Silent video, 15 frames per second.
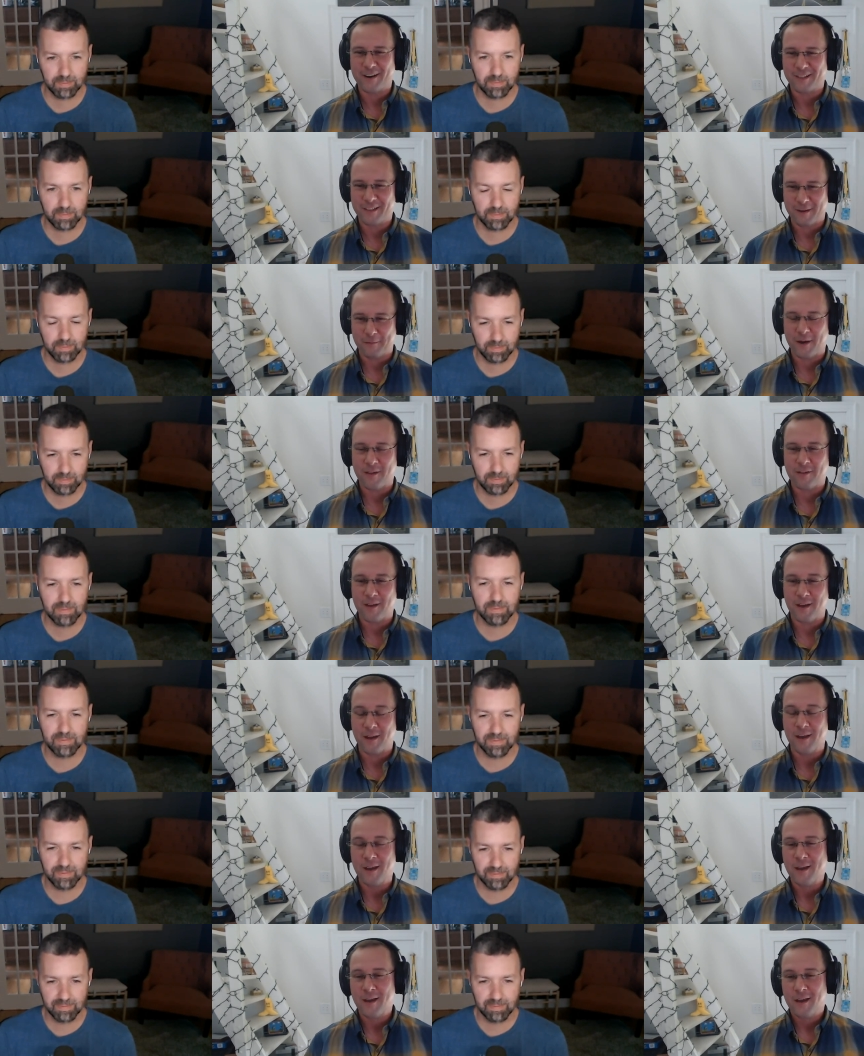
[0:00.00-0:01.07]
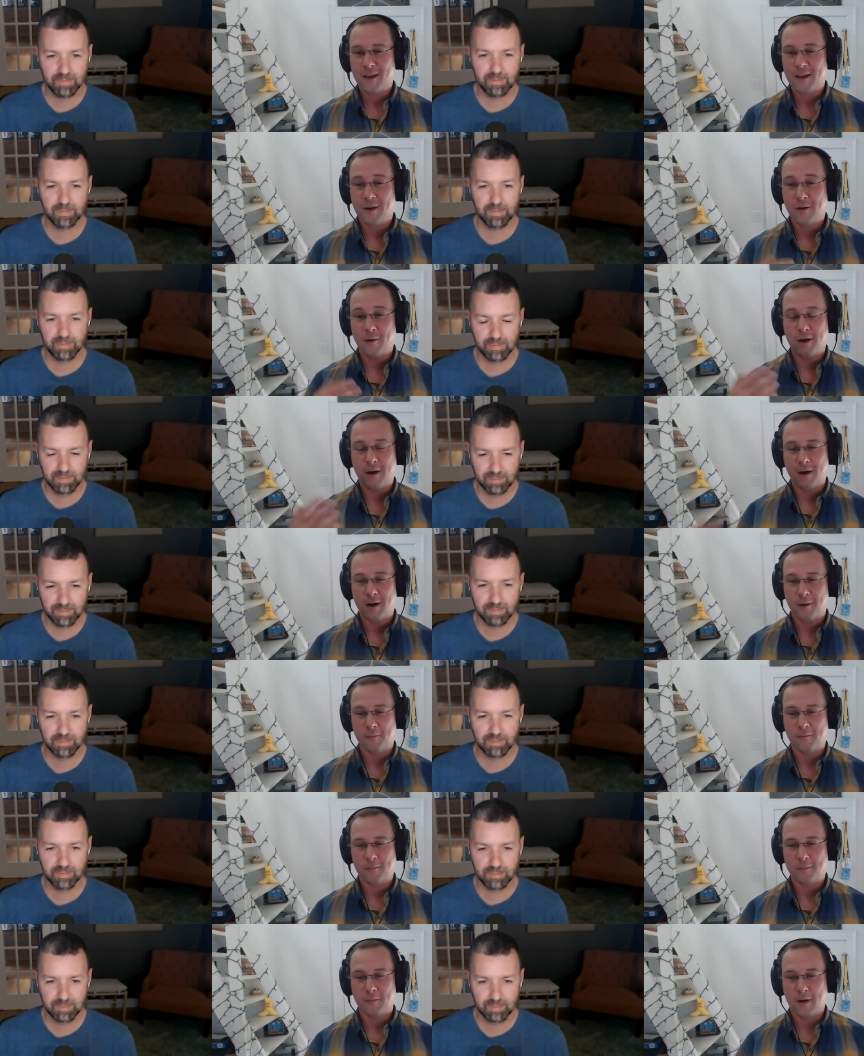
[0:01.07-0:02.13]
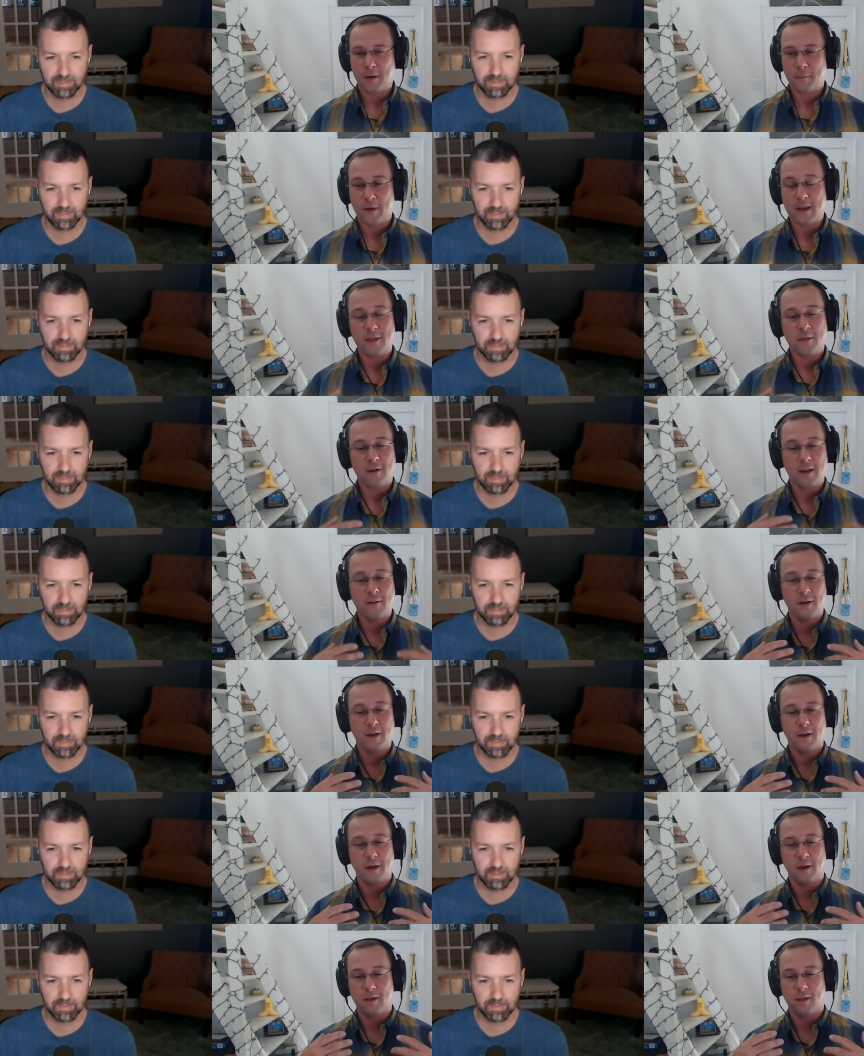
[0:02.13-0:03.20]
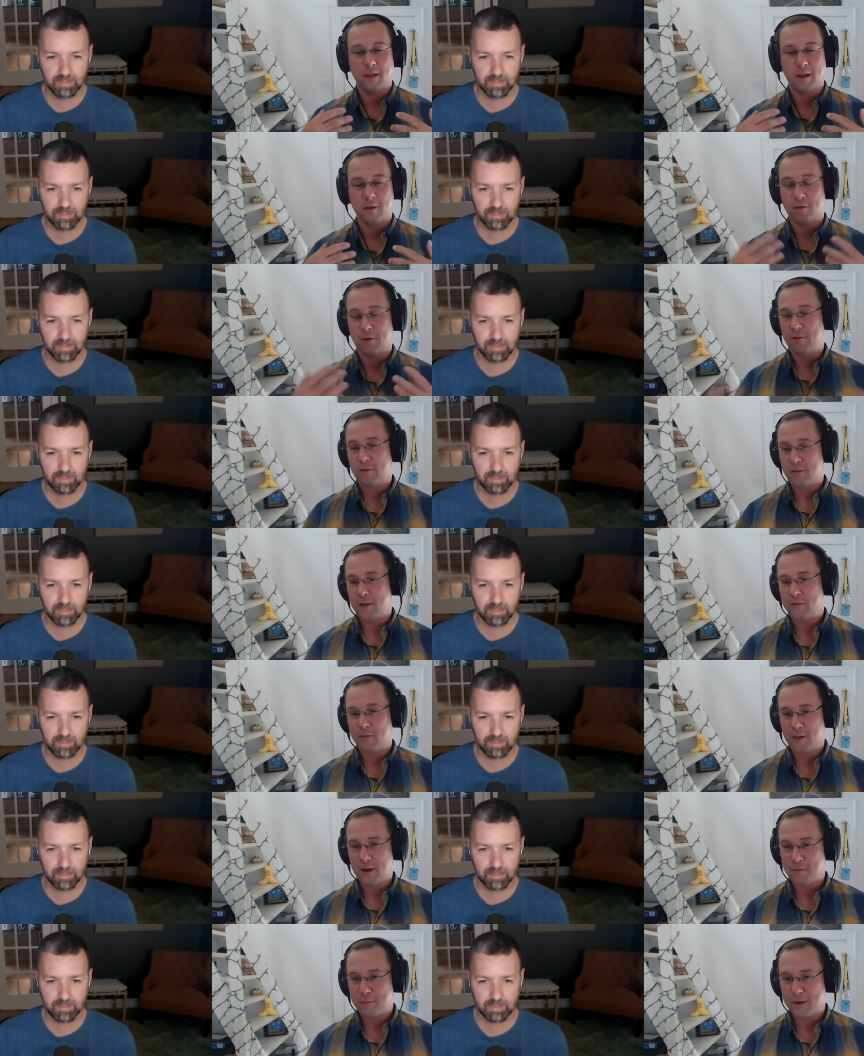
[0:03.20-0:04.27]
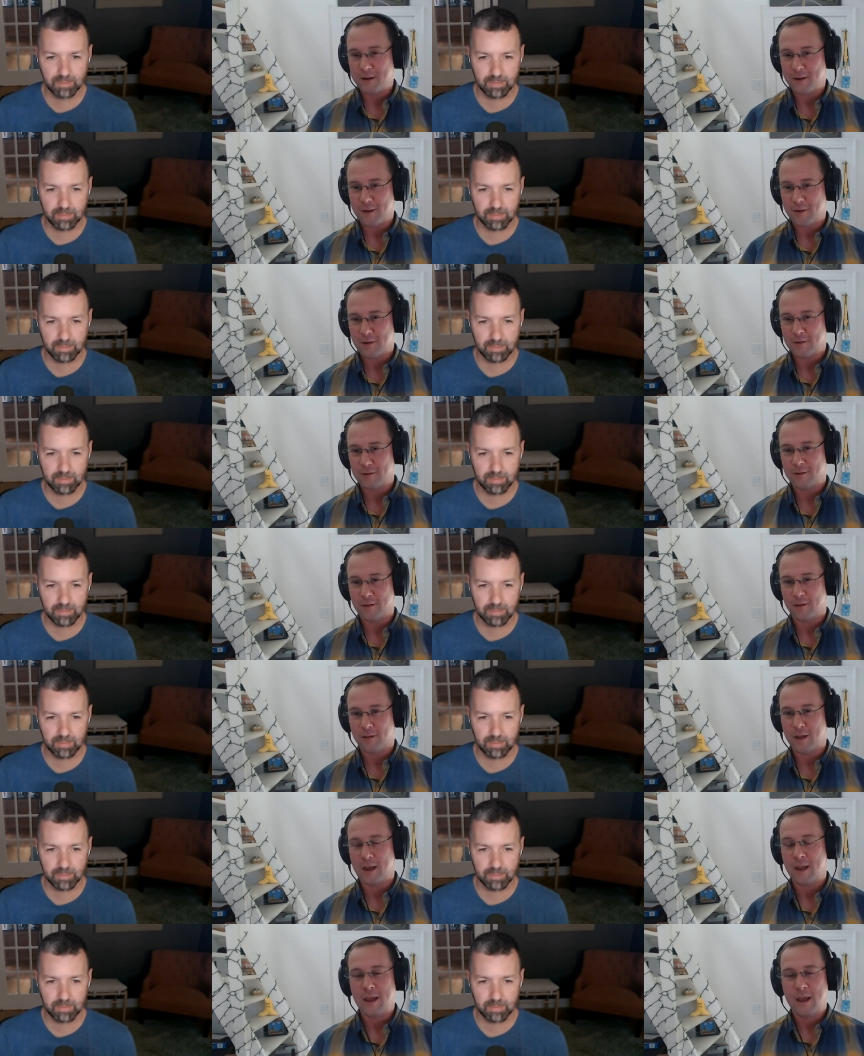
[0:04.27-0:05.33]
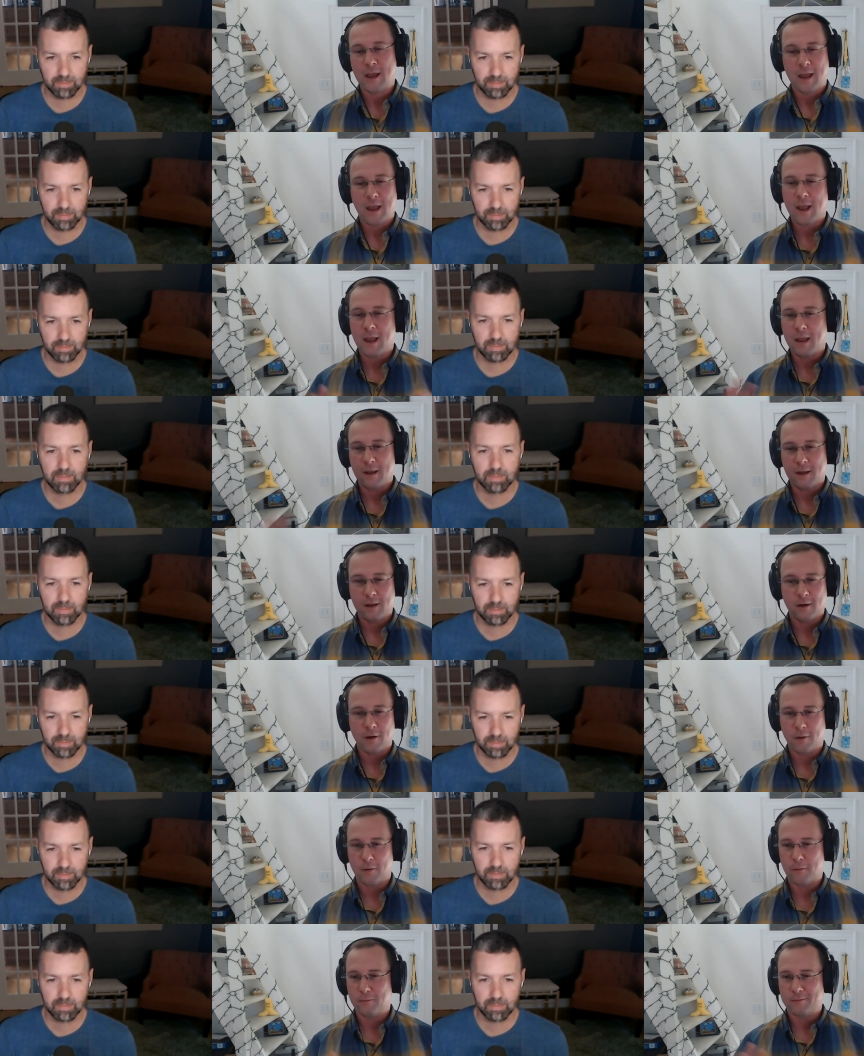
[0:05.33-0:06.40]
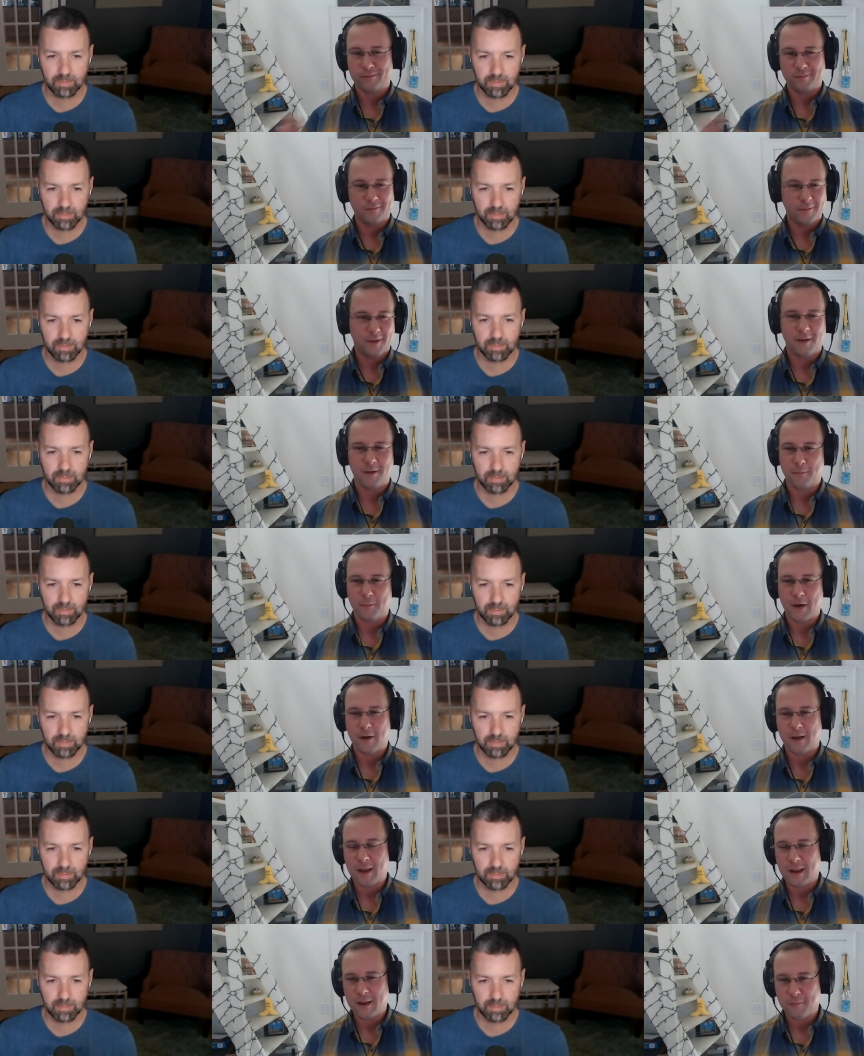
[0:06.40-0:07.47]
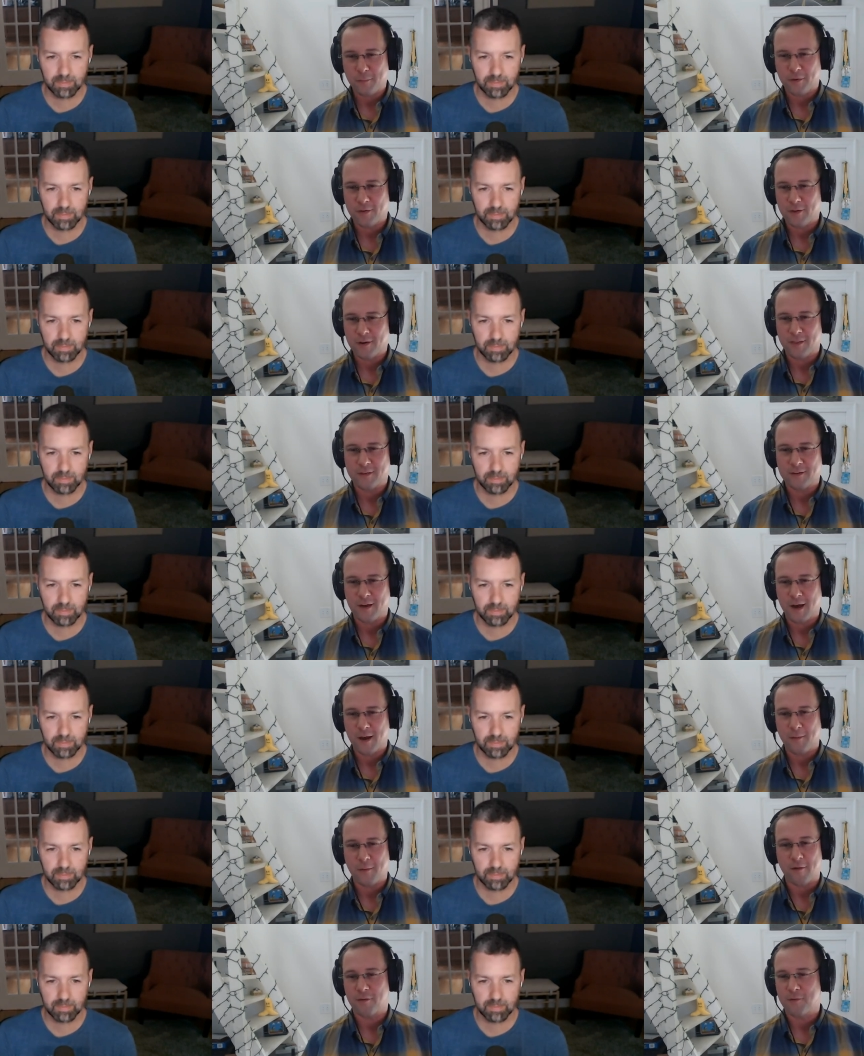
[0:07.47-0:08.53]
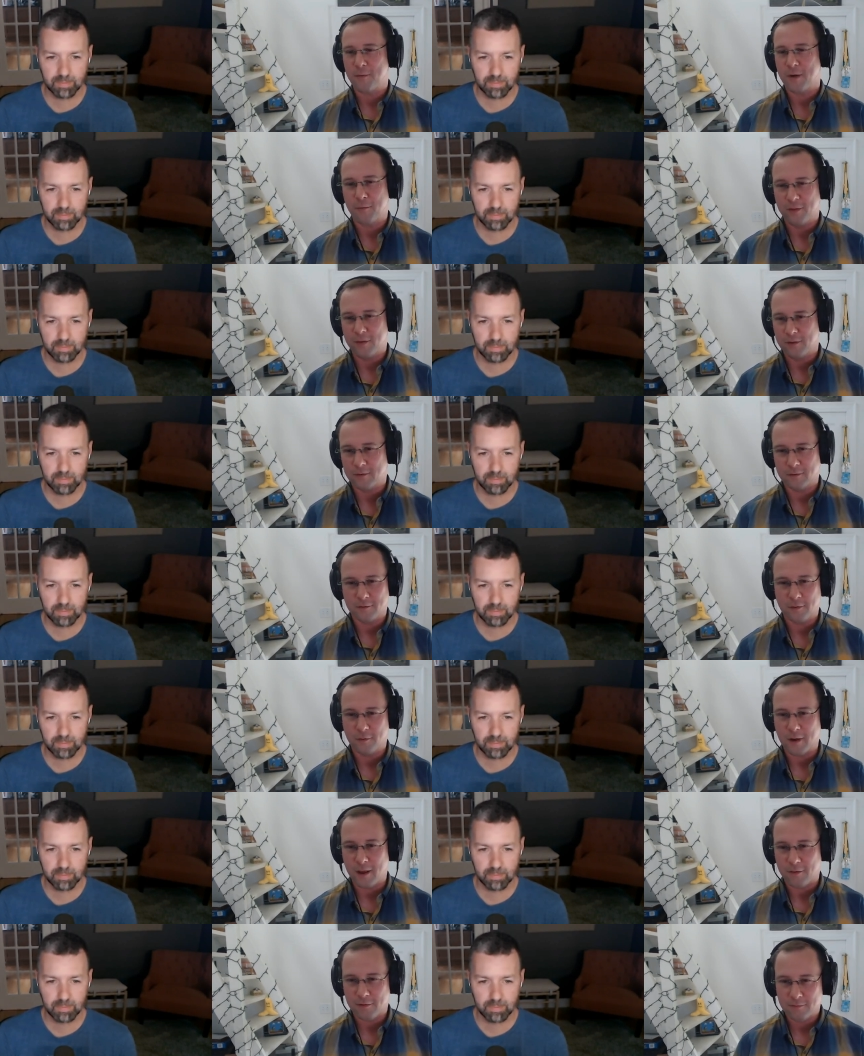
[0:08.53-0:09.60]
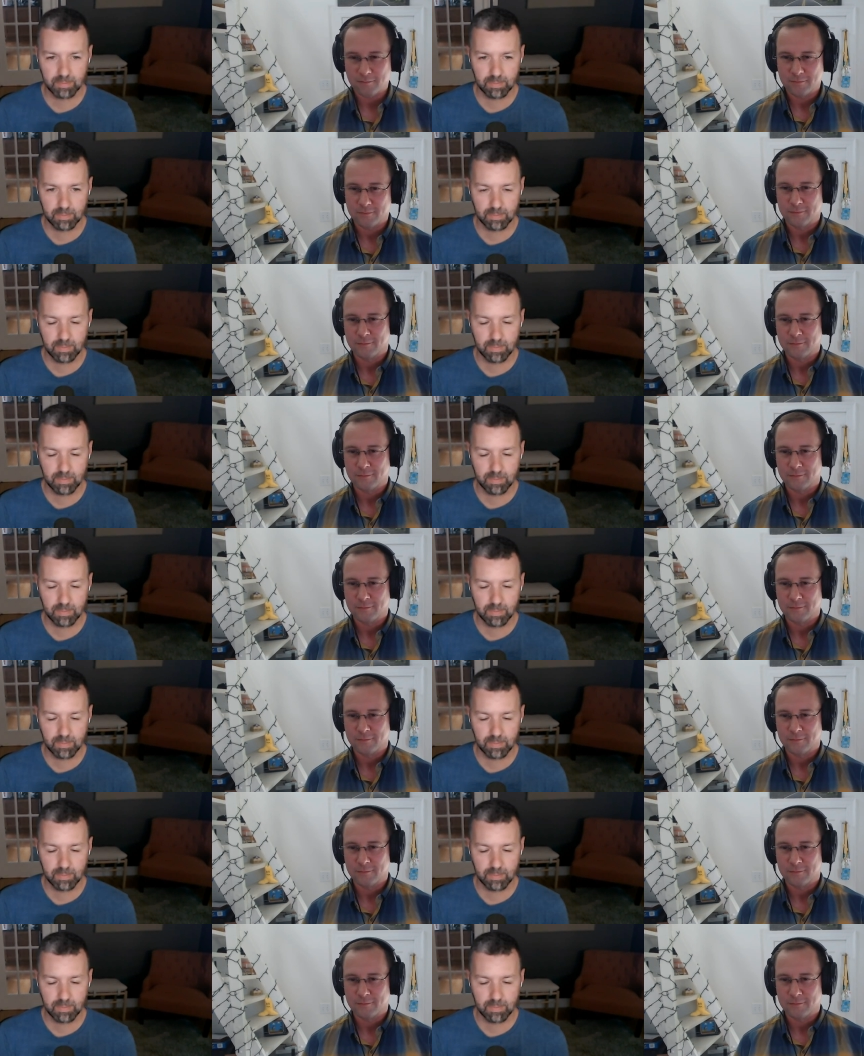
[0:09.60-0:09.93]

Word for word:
Speaker 1: readily by saying, mm-hmm. you know, um, uh, by either giving uh, like a service level expectation to say, hey, you know, about eighty percent of the time I respond within two days,